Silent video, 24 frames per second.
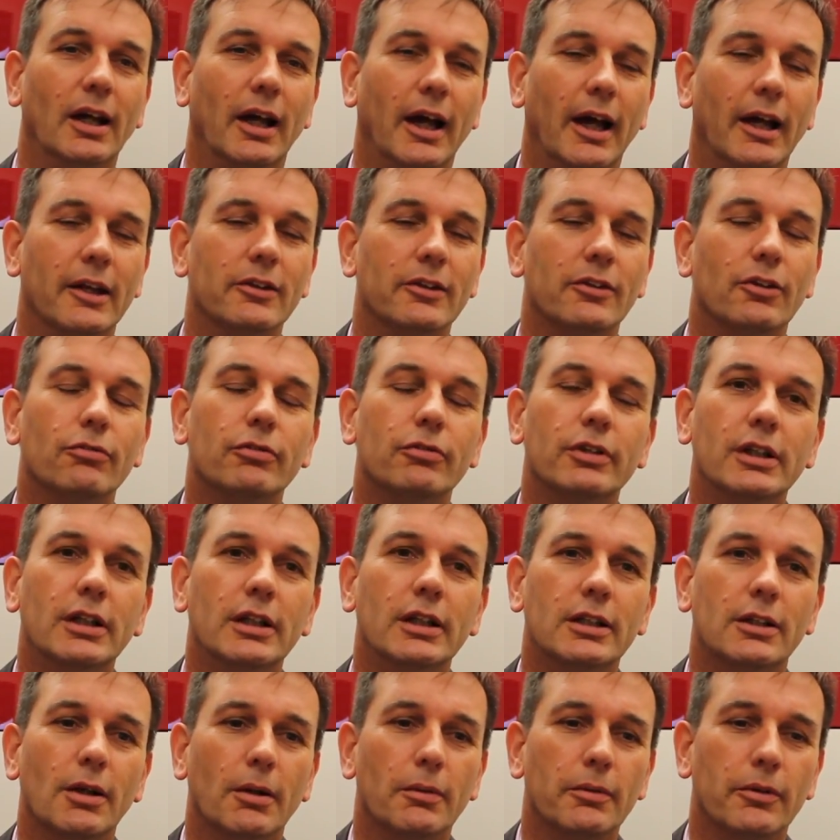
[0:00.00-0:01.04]
and
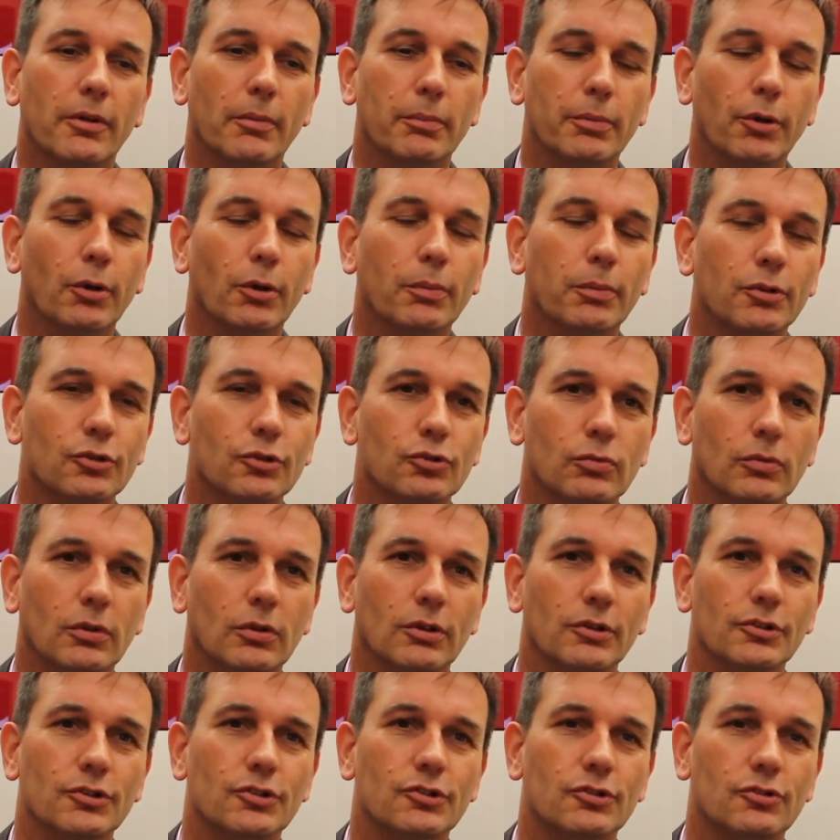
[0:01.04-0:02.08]
really the purpose
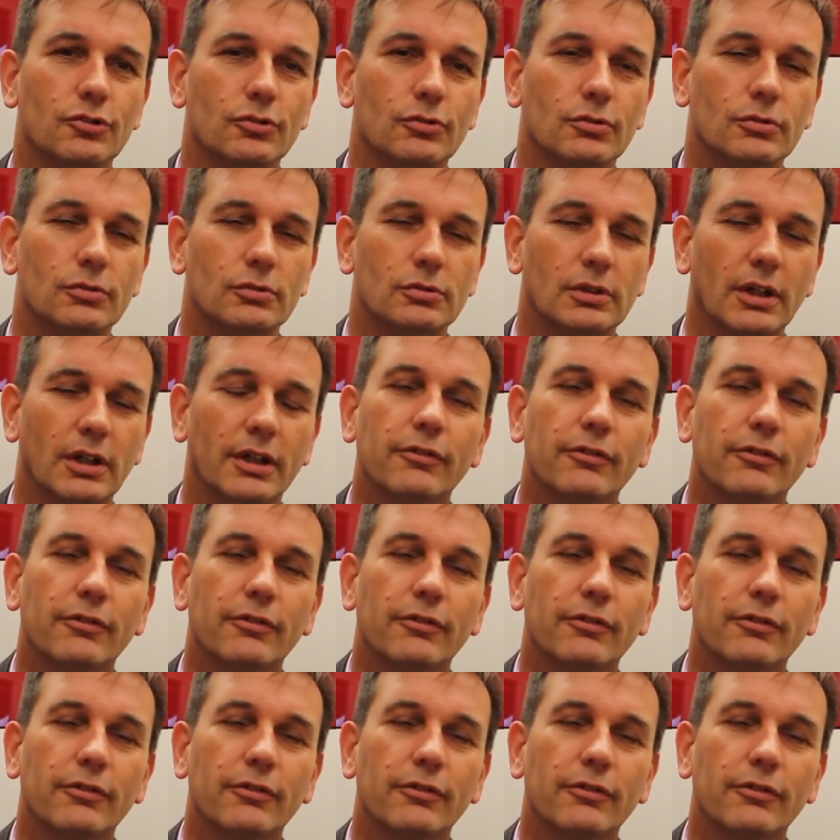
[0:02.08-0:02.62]
was to